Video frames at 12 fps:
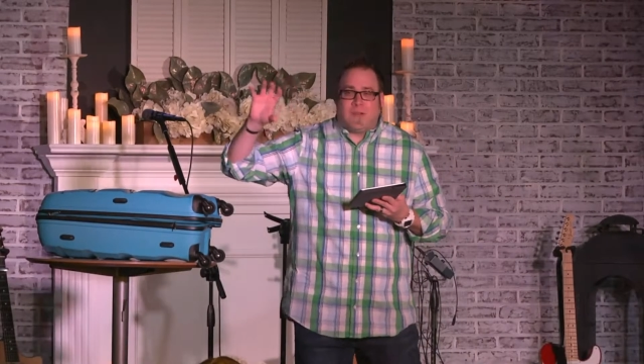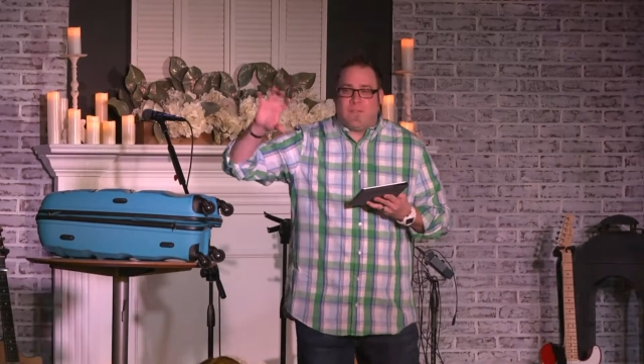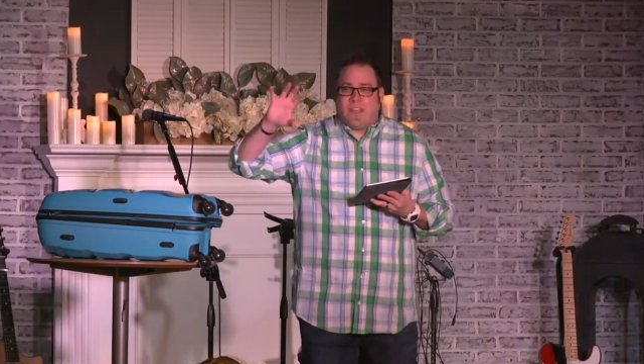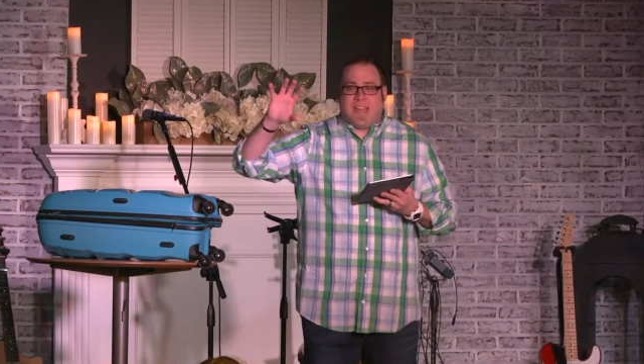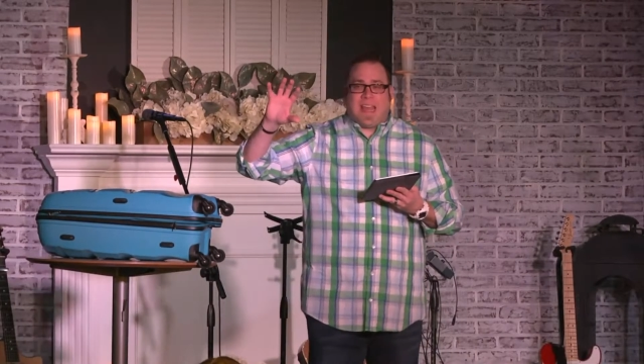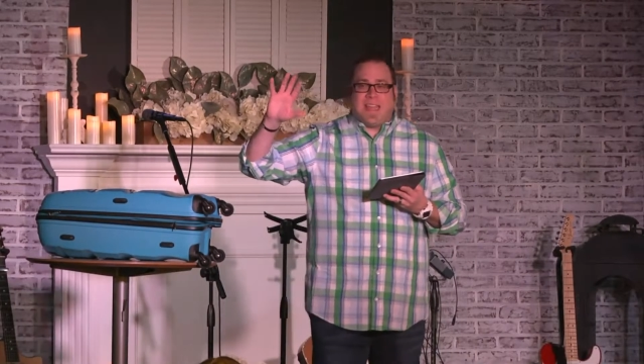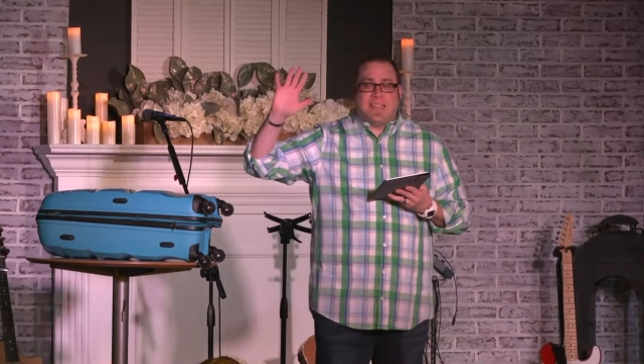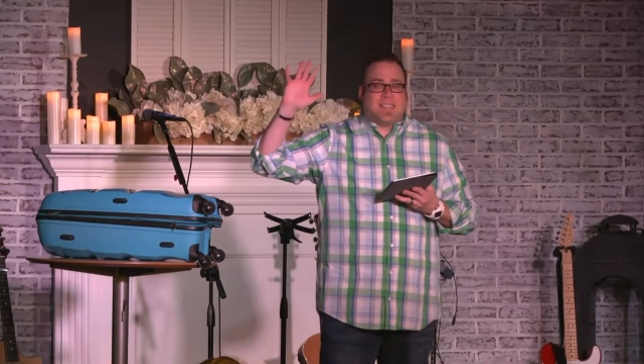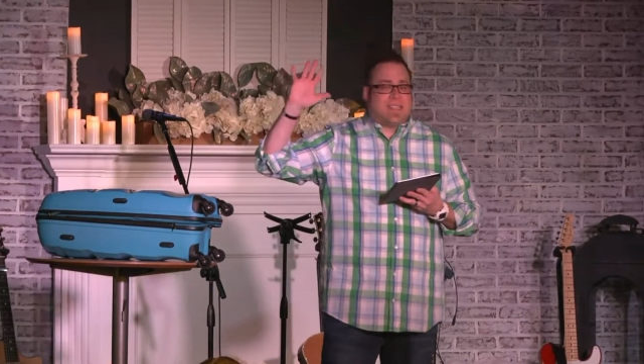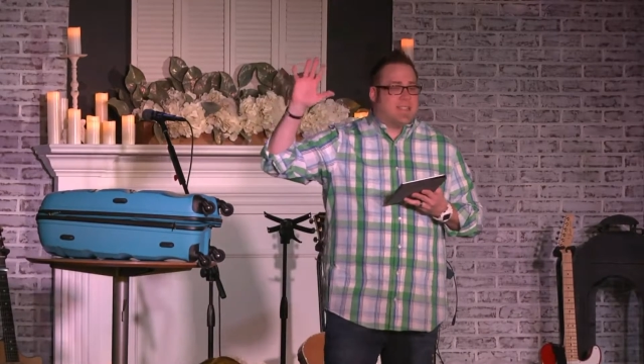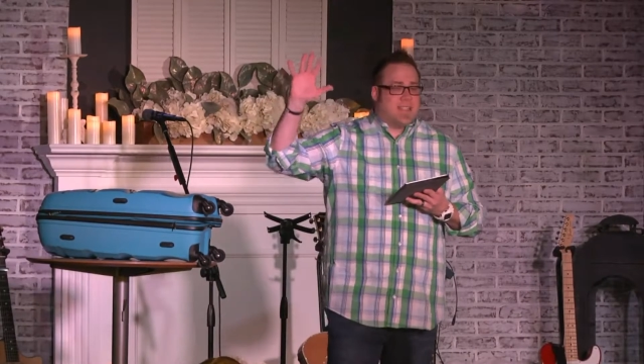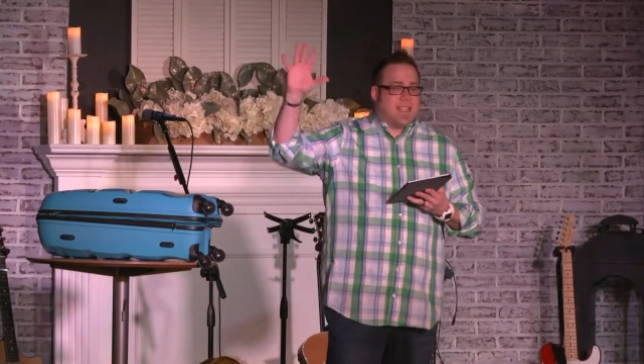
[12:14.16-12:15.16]
of the day
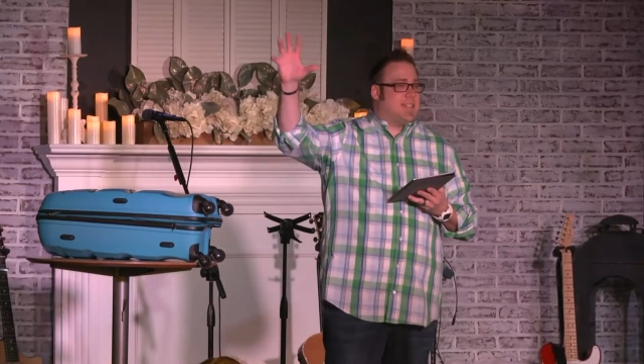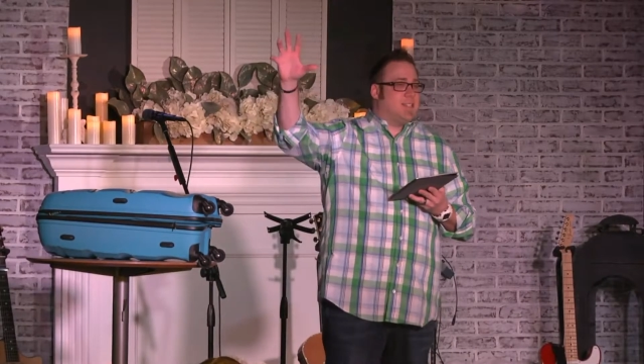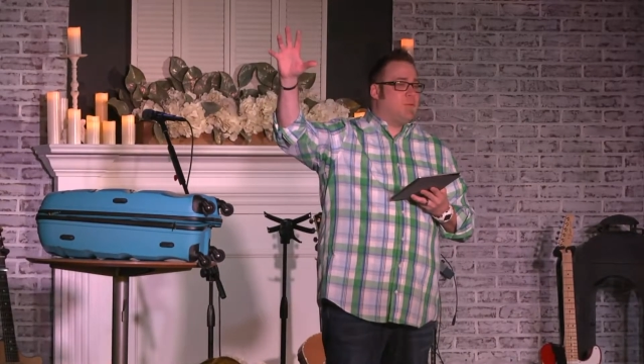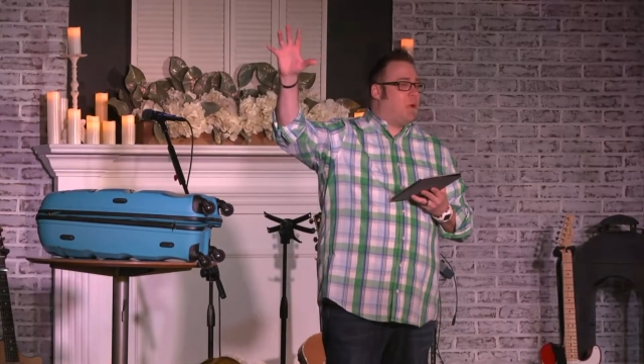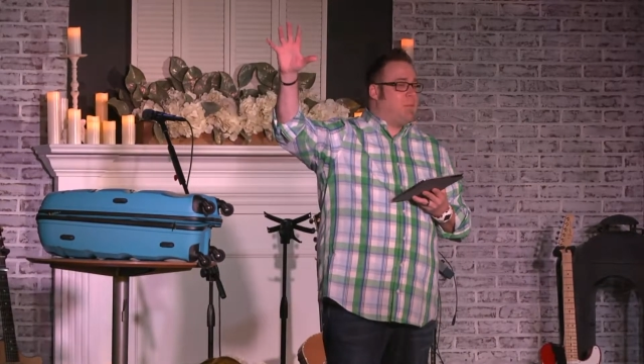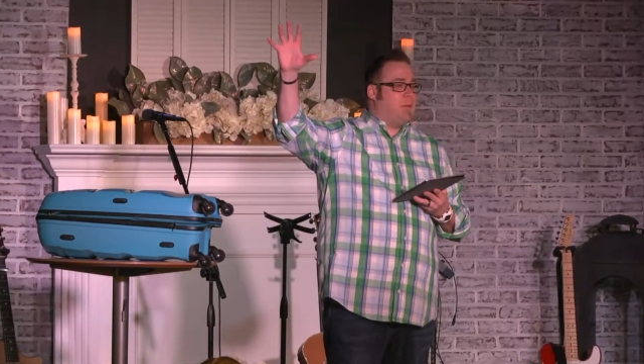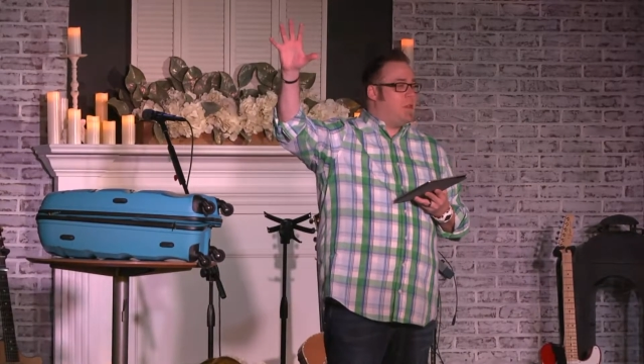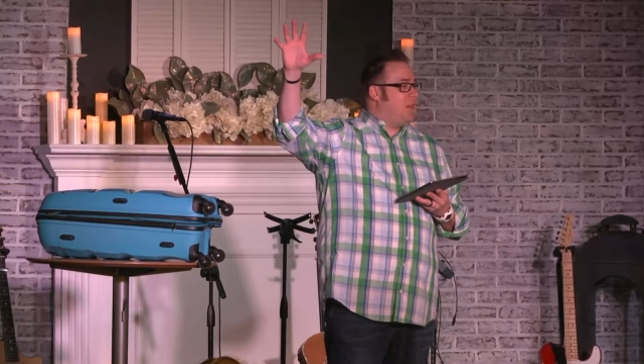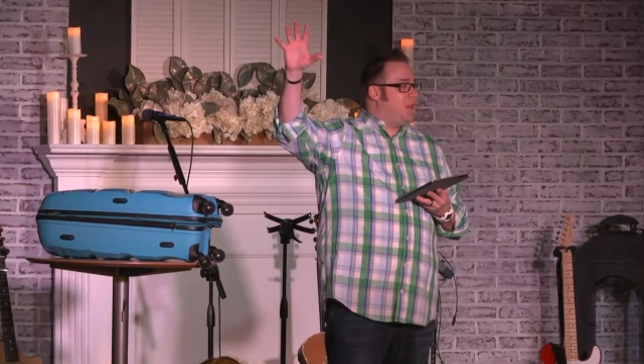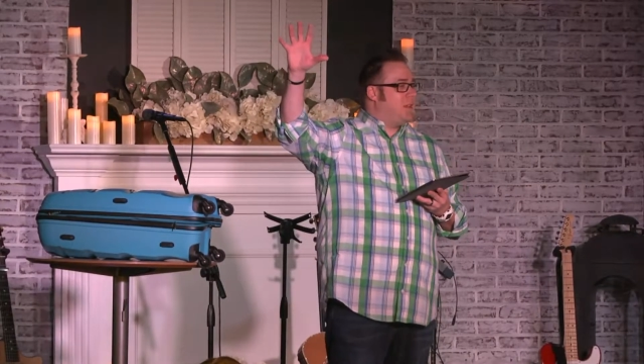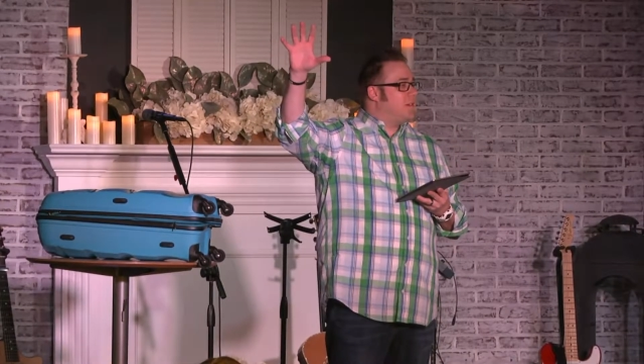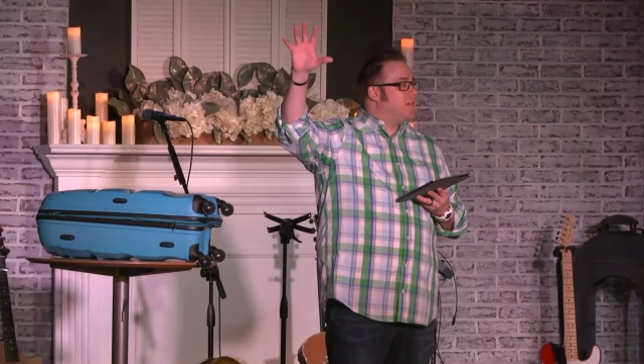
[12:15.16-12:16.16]
says this is what
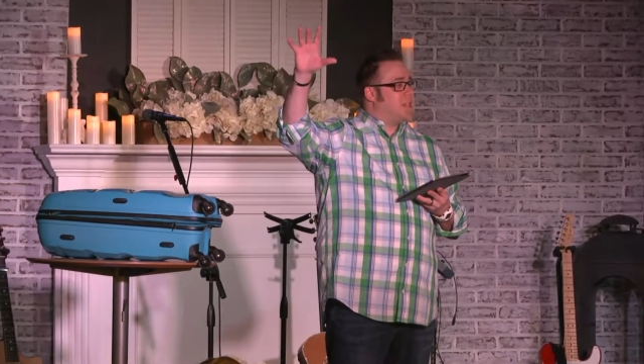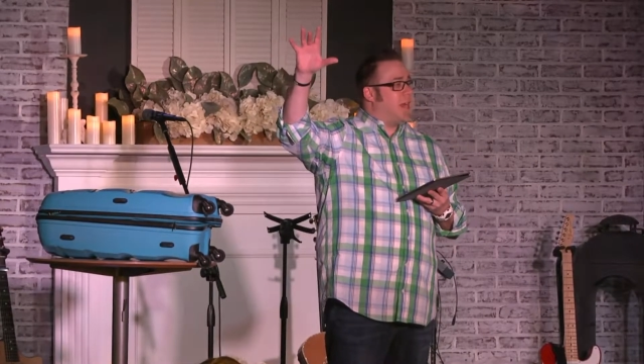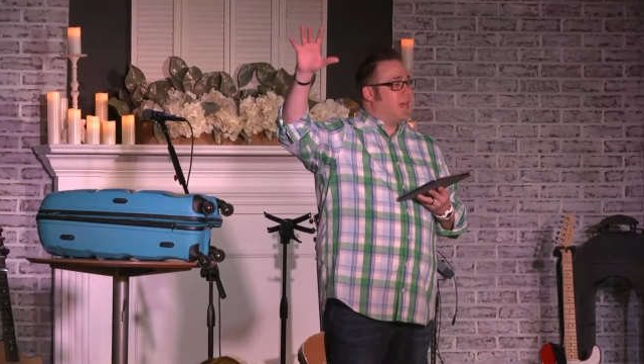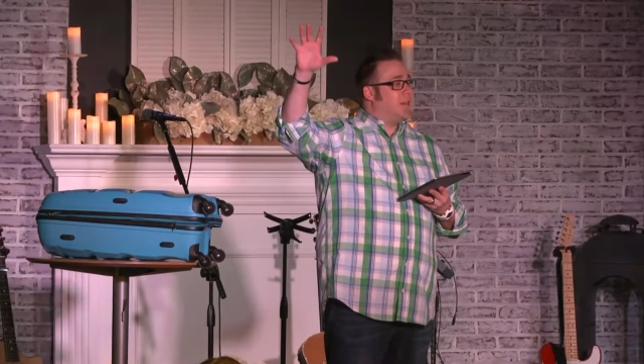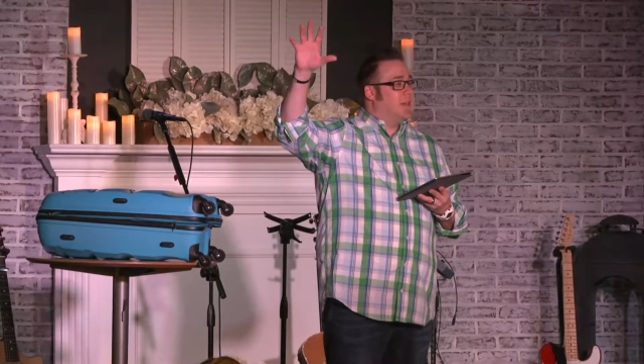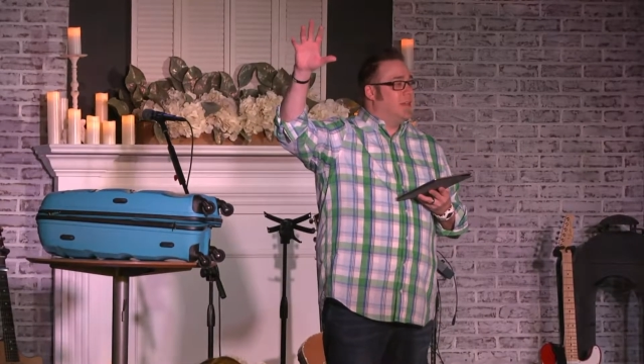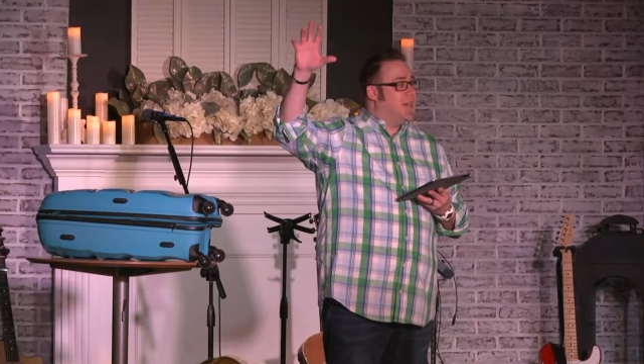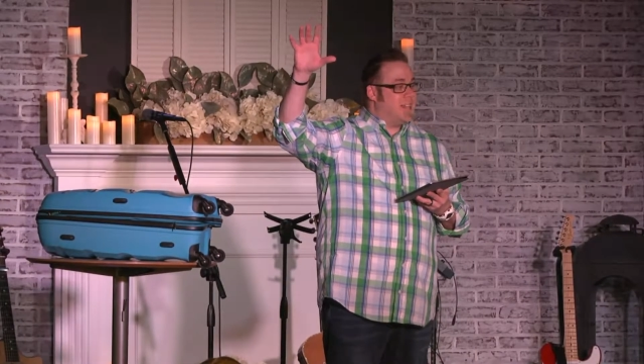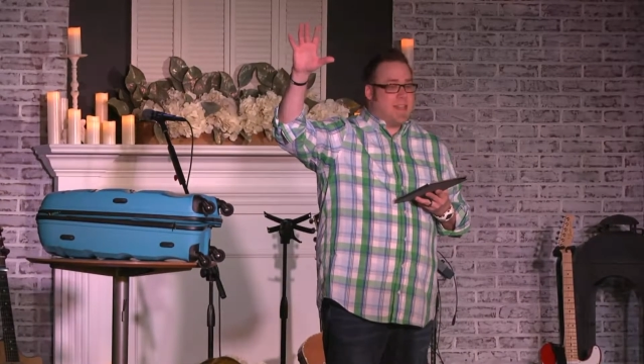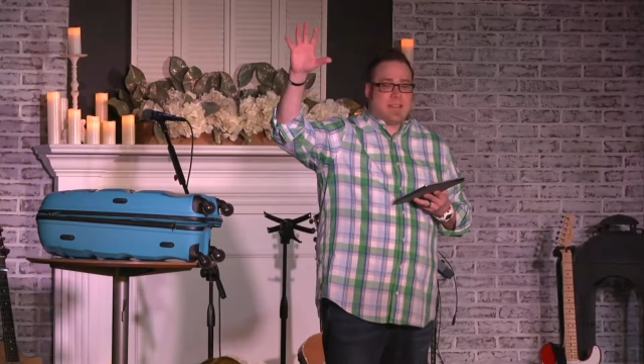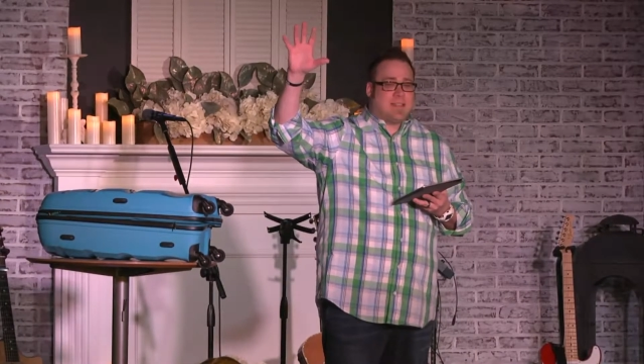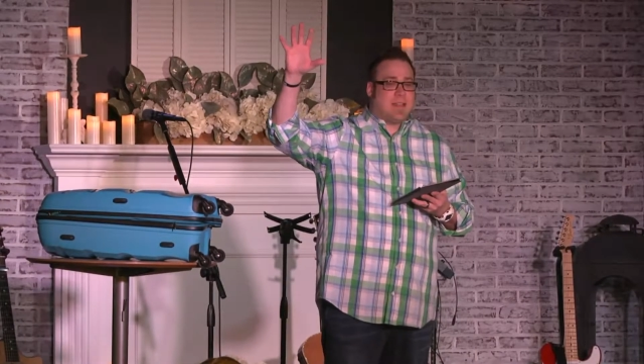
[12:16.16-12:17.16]
beauty looks like, and that's